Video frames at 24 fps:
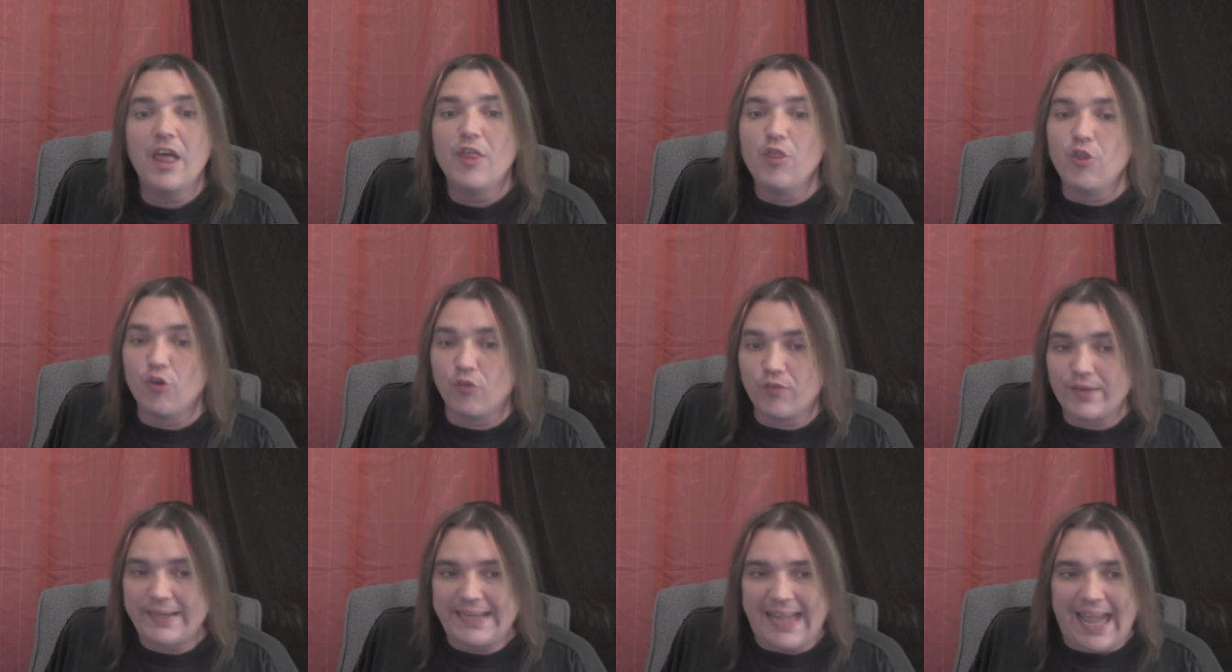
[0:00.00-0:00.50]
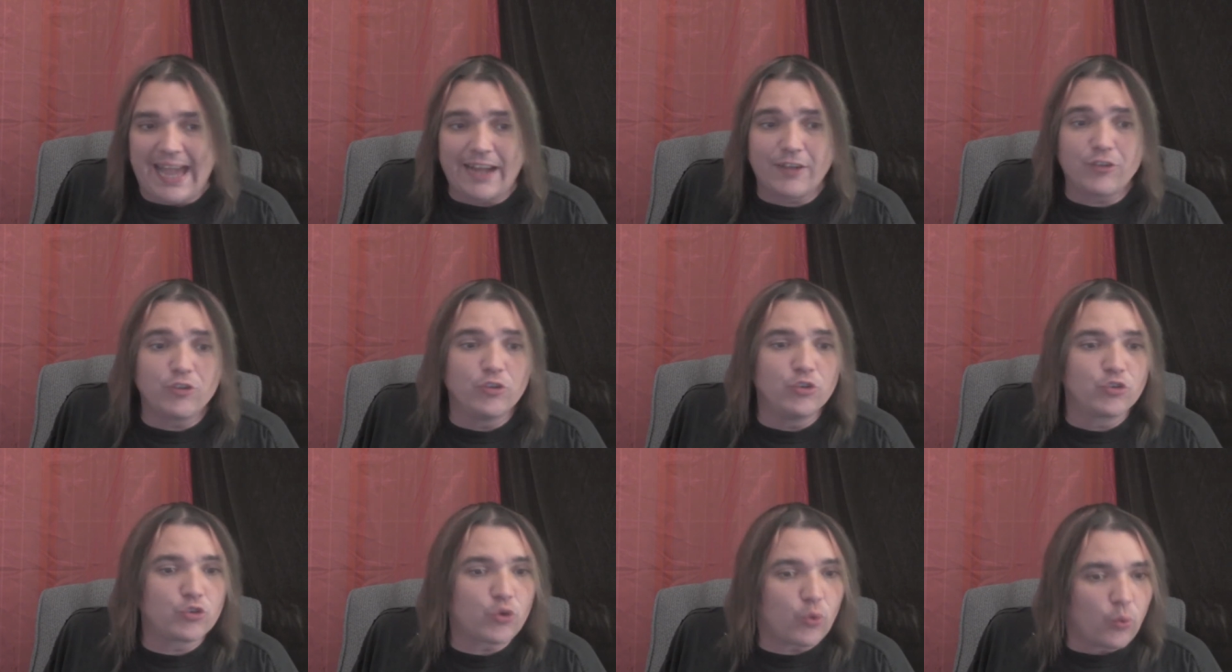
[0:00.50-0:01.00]
the
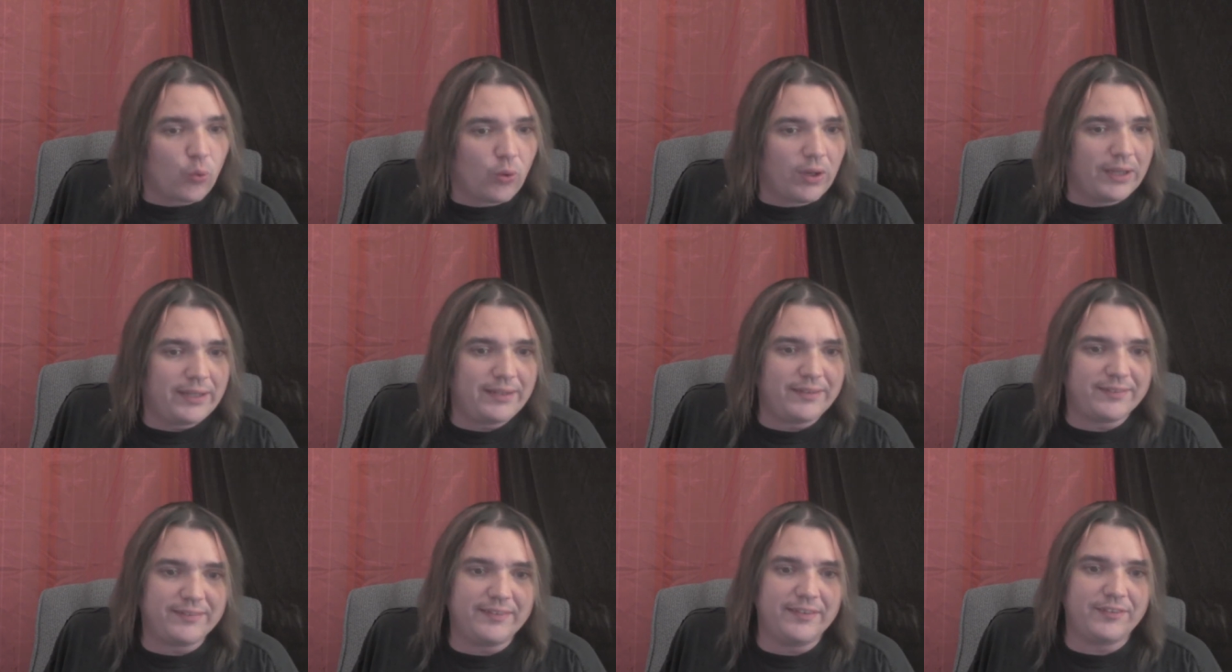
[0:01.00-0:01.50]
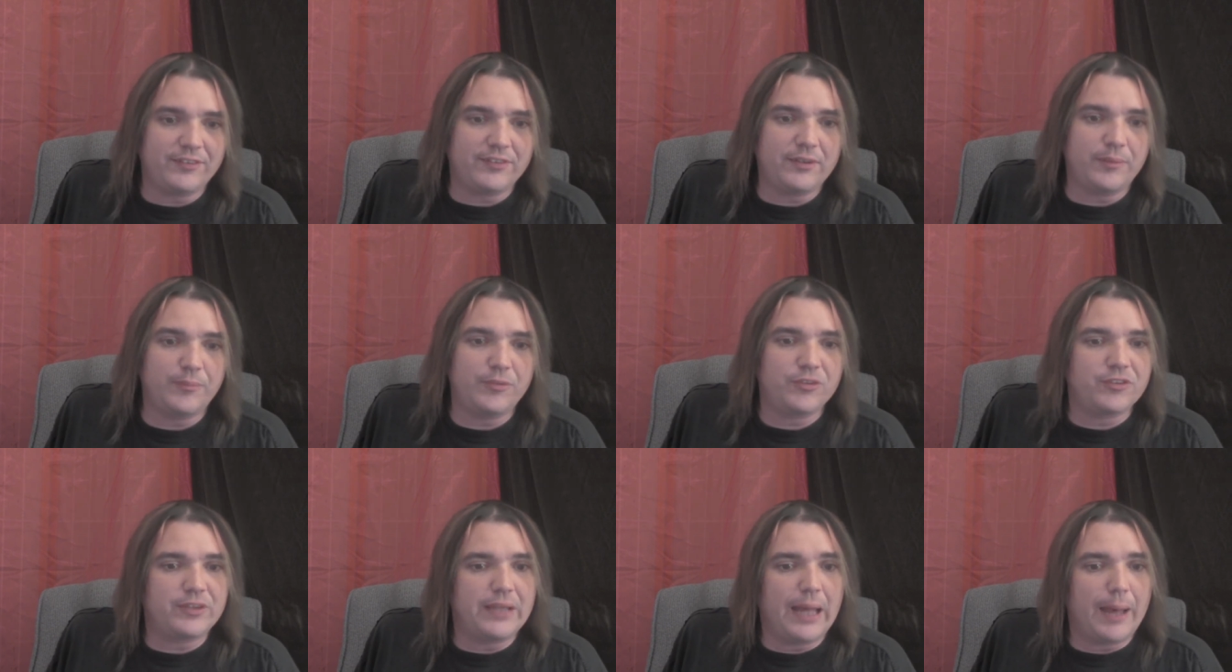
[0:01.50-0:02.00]
reactor's cooling
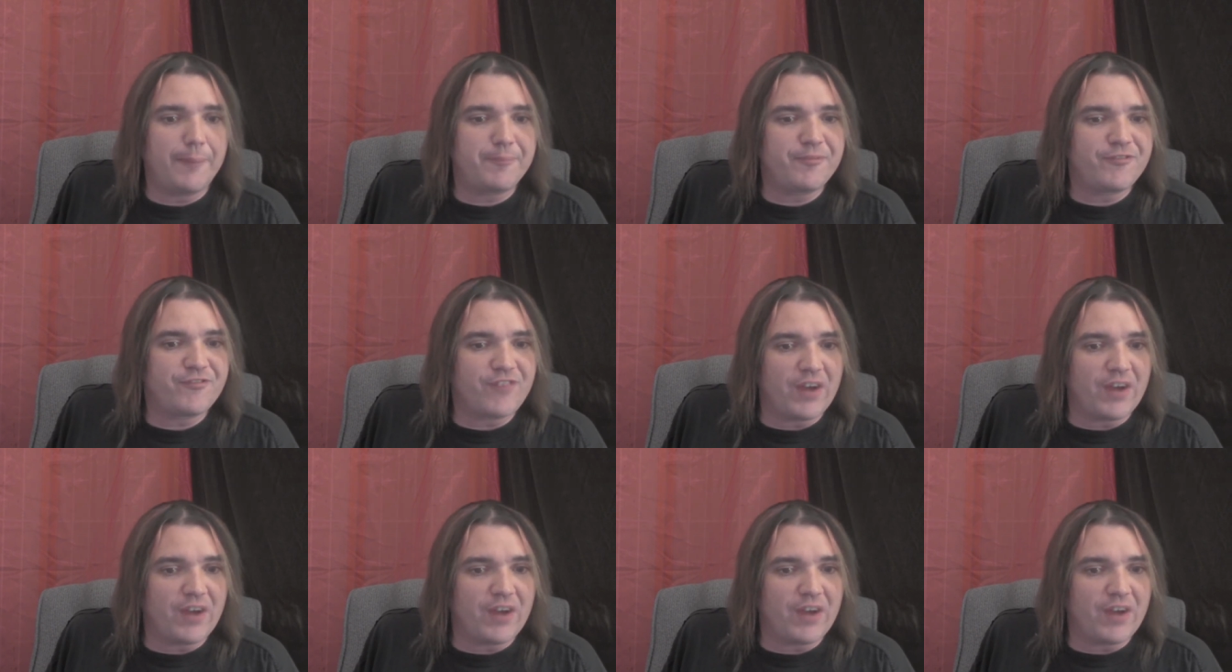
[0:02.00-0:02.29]
system stopped